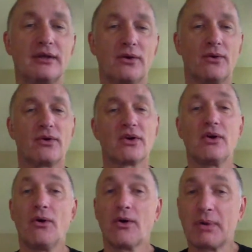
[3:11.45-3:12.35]

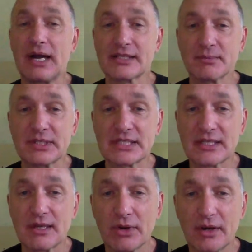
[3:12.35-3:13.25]
or possibly
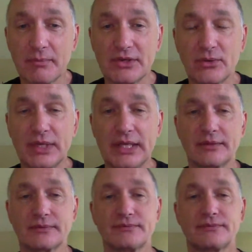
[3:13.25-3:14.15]
somewhere in between.
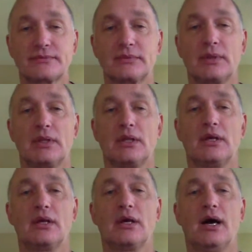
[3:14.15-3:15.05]

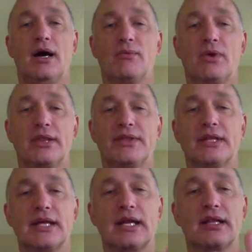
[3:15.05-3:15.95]
One
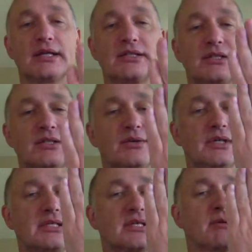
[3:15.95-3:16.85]
thing that I like to do
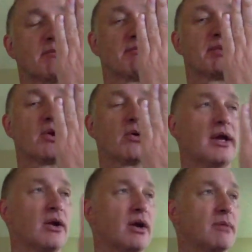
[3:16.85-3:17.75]
is blow
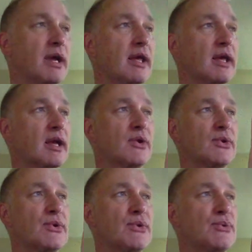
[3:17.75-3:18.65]
air at my hand.